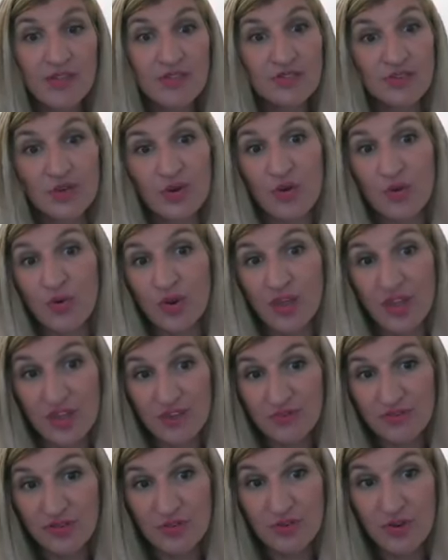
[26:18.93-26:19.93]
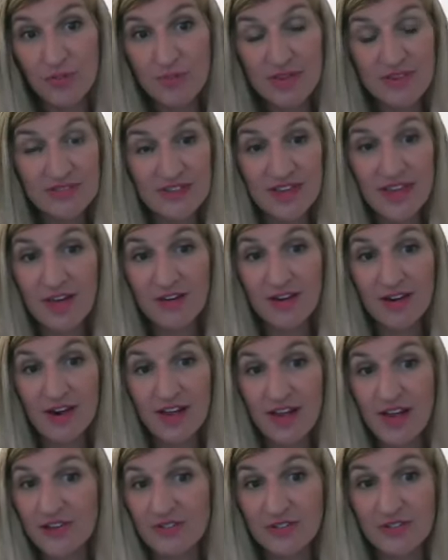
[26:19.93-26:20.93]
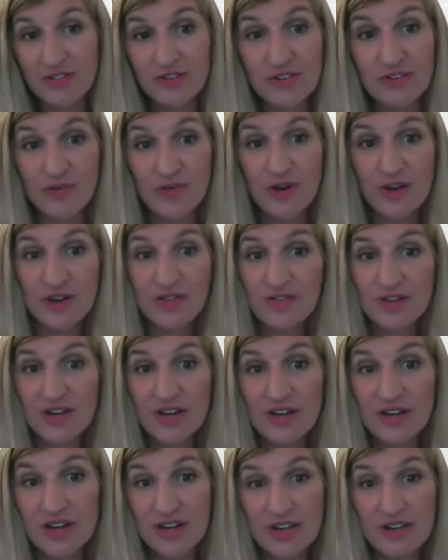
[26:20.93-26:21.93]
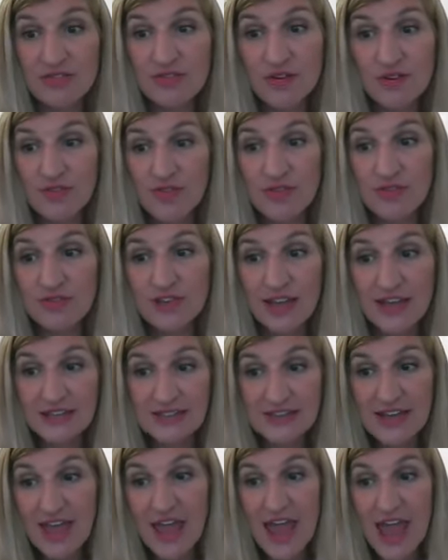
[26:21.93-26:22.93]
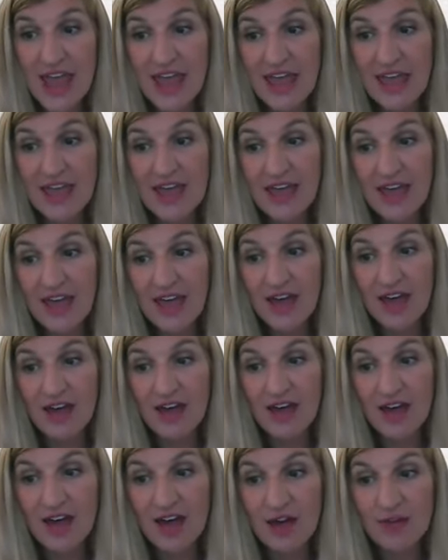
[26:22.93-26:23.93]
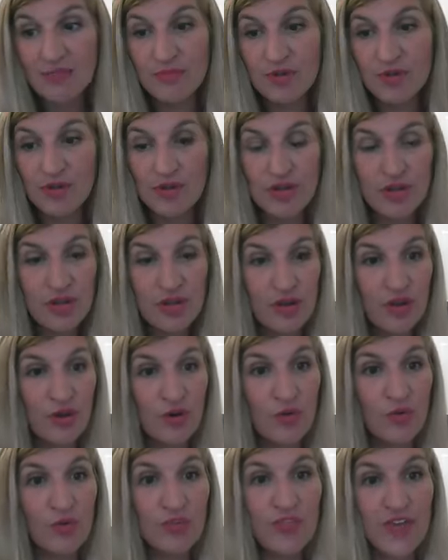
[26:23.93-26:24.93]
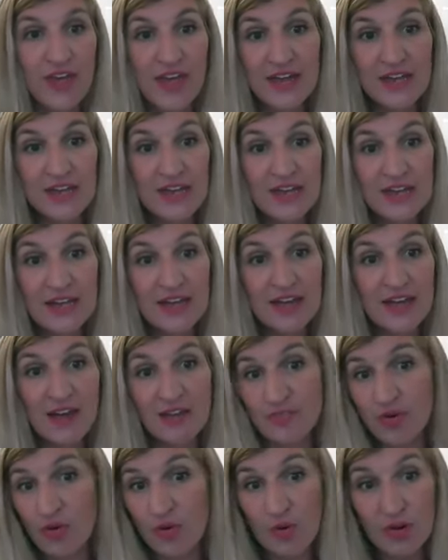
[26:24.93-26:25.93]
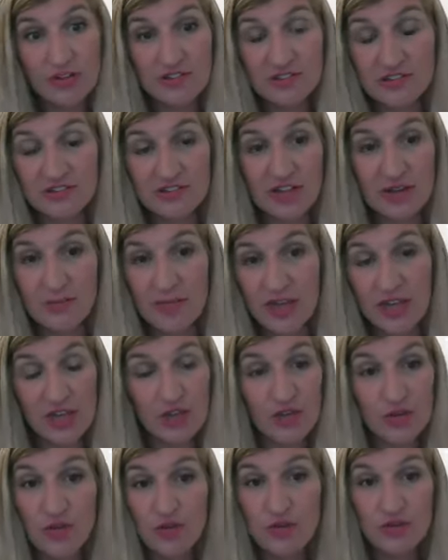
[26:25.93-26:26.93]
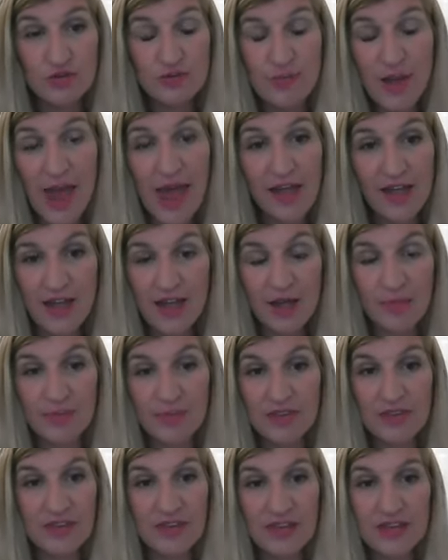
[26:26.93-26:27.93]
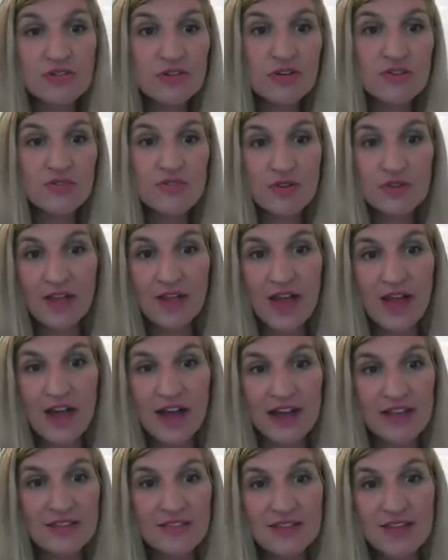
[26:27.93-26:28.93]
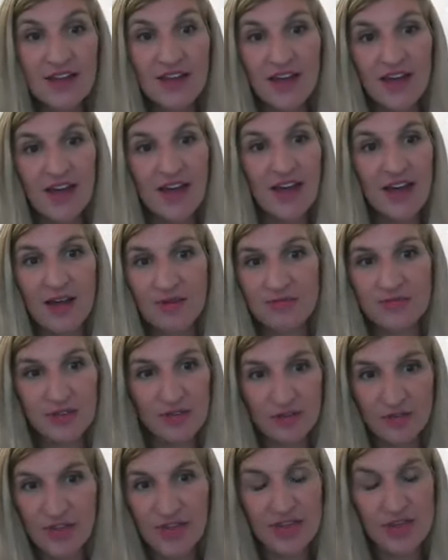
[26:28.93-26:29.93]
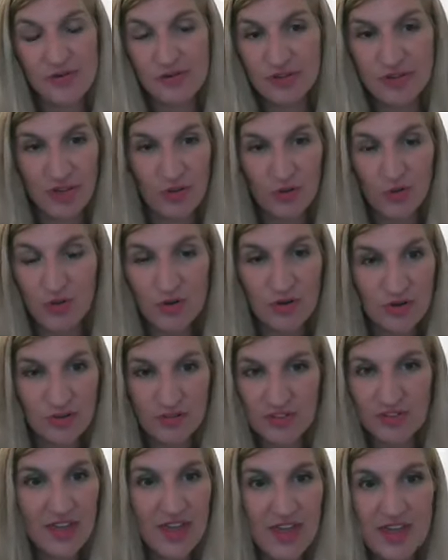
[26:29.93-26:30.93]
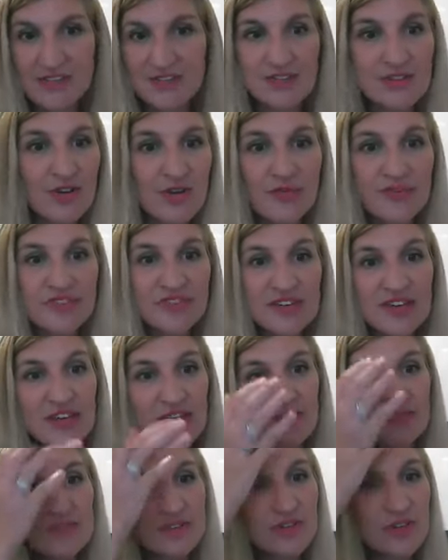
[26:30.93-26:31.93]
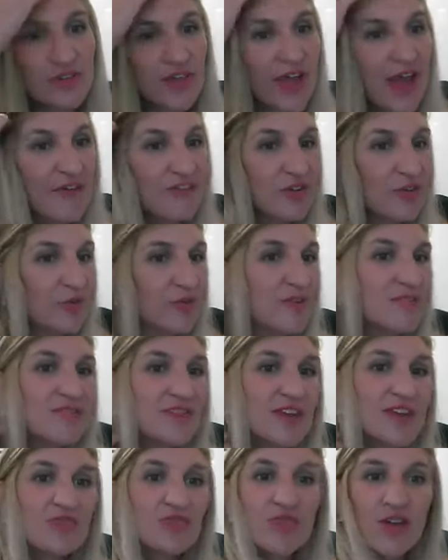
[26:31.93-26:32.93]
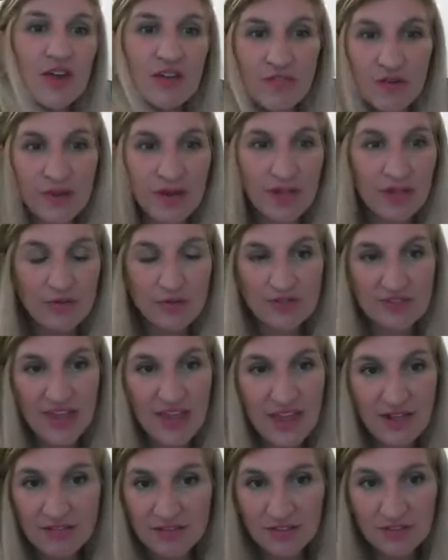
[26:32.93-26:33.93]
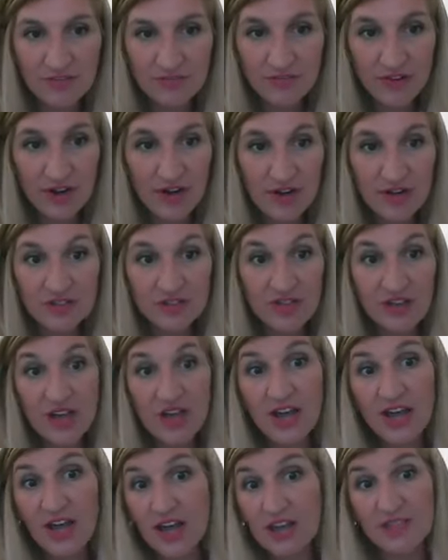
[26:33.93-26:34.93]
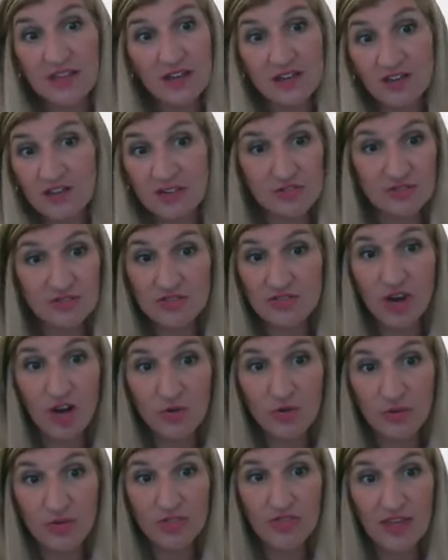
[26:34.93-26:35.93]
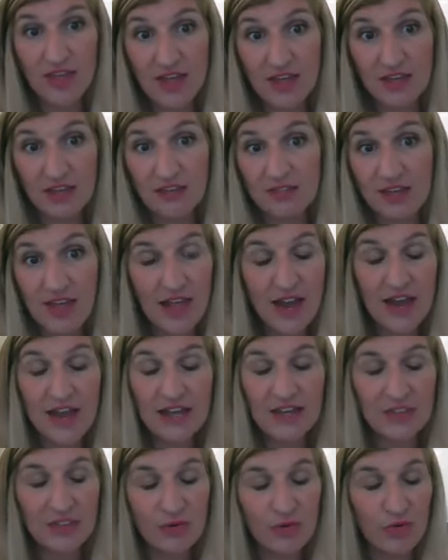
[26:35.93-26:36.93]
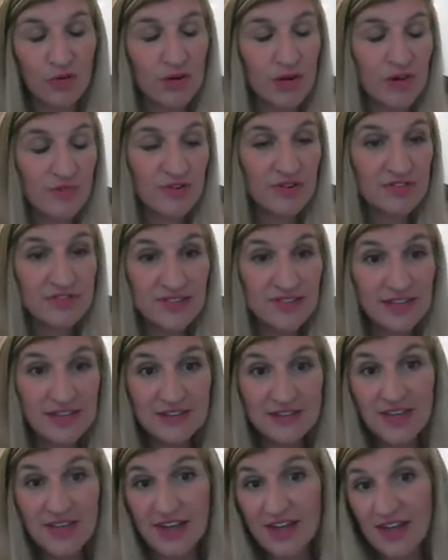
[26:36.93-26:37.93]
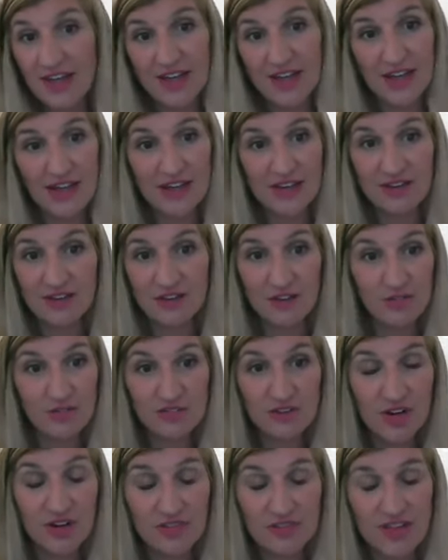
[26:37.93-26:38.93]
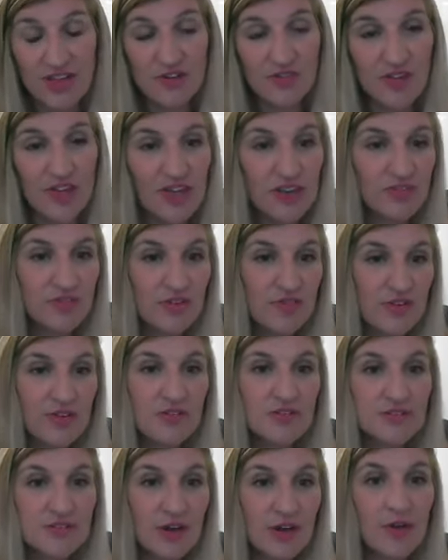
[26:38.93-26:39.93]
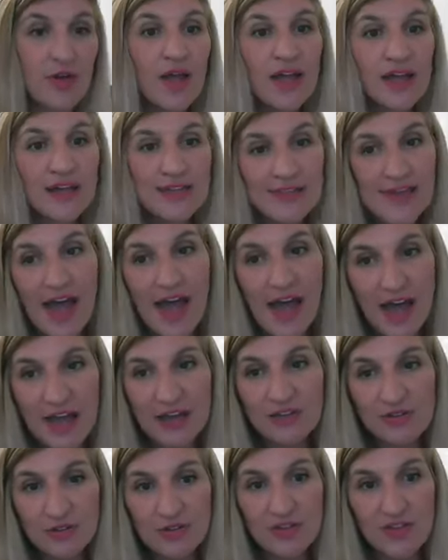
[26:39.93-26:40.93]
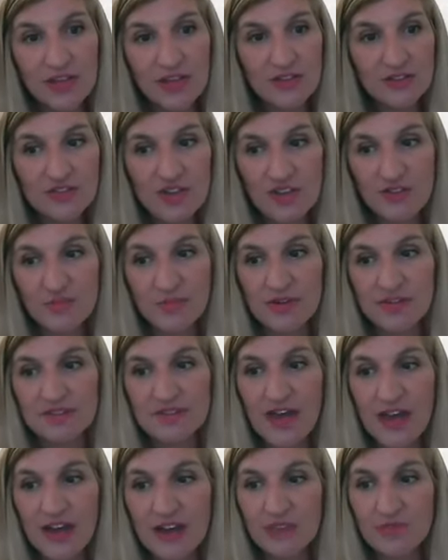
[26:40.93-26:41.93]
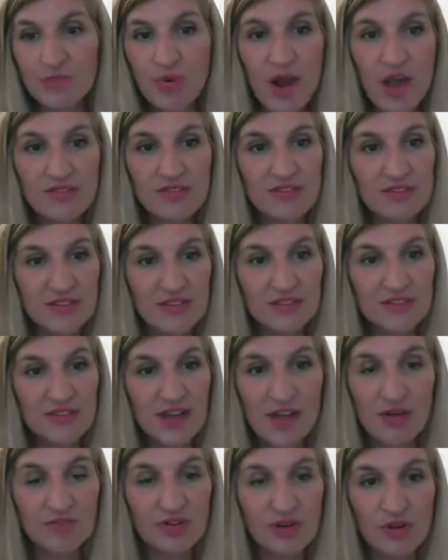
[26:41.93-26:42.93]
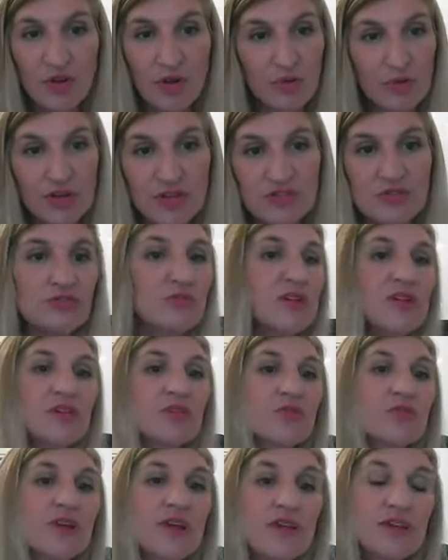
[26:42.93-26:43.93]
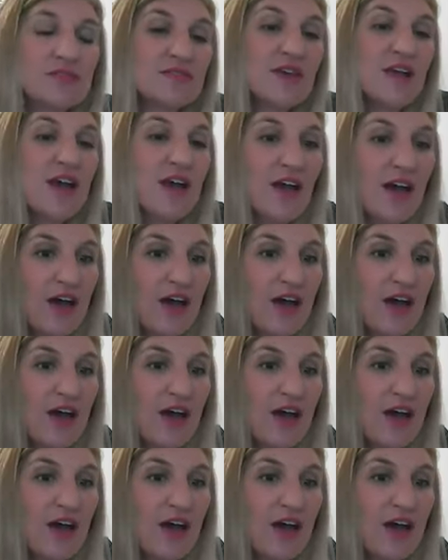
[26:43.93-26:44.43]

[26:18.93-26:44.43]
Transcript: So if you're missing out on 100 to 200 interviews a day, then of course there's going to be a huge backup in the interview lines. They go in the order that the cases are received, so they have to reschedule everybody who was canceled first, and then start with the line in the order of receipt, and start scheduling interviews. So yeah, I do think adjustment of status processing times are going to increase